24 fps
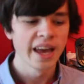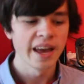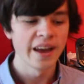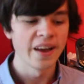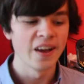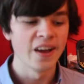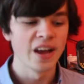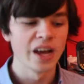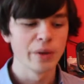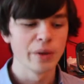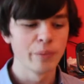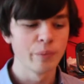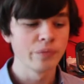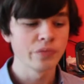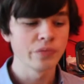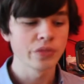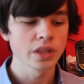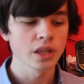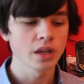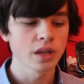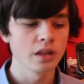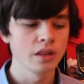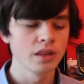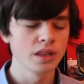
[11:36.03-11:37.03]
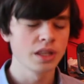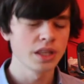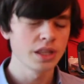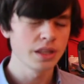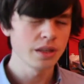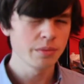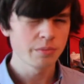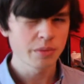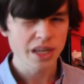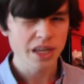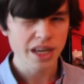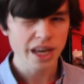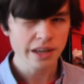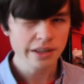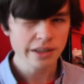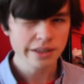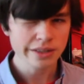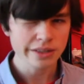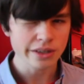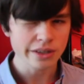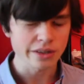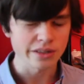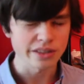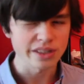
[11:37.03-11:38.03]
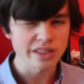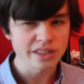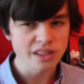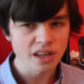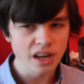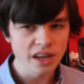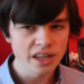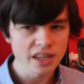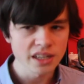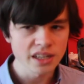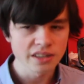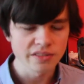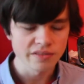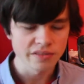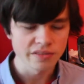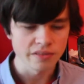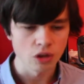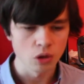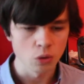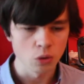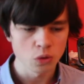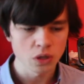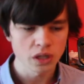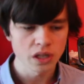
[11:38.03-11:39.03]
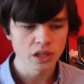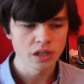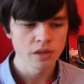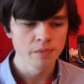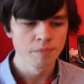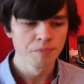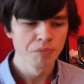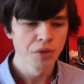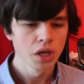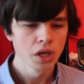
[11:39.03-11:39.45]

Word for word: Um, the mechanics are slightly floaty,